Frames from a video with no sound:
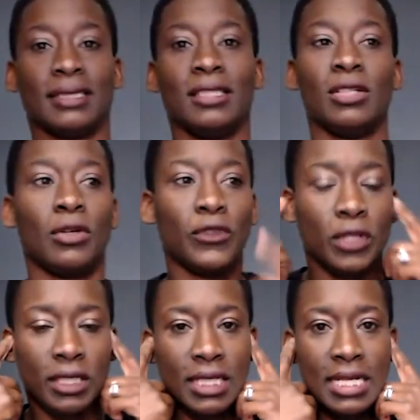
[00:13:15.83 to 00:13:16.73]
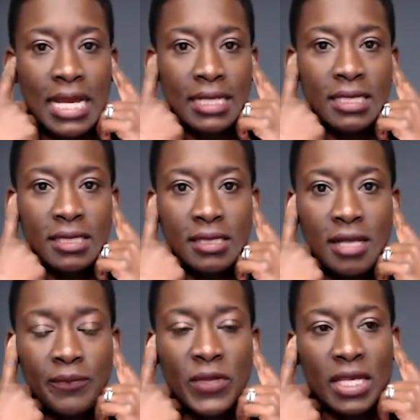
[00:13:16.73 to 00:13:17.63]
If you're connected to
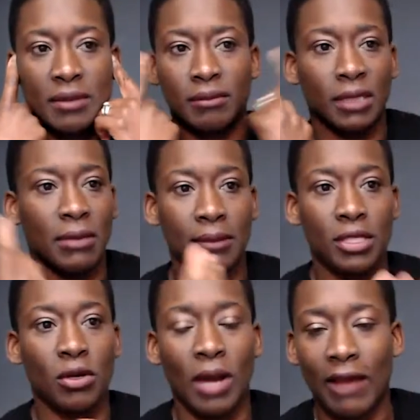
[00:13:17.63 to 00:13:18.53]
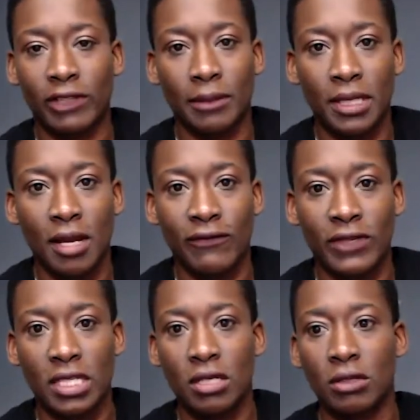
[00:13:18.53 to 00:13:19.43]
something and maybe you don't have to be on
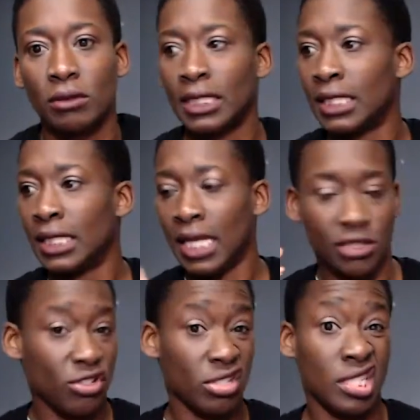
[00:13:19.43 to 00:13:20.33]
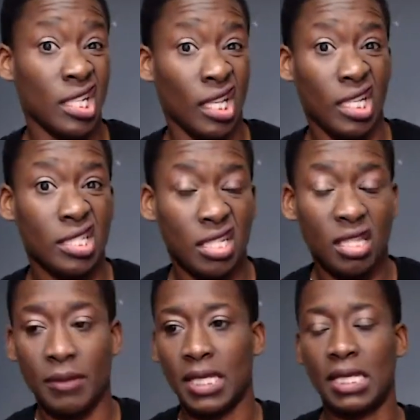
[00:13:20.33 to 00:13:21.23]
video and you just need to listen to
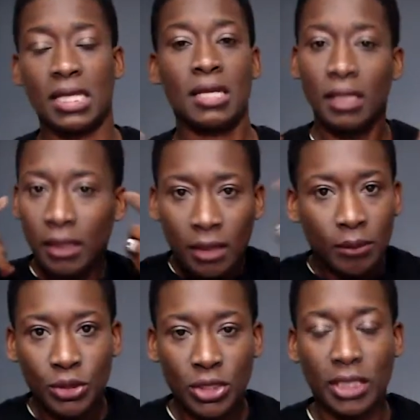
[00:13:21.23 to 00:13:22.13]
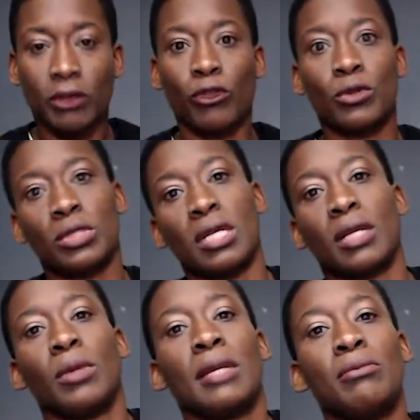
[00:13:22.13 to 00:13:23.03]
the meeting, put your earphones
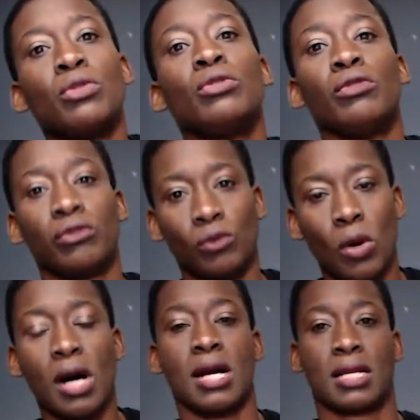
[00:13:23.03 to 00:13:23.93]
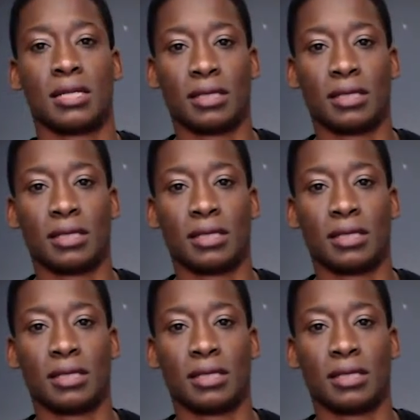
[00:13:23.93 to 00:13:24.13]
on and move, walk.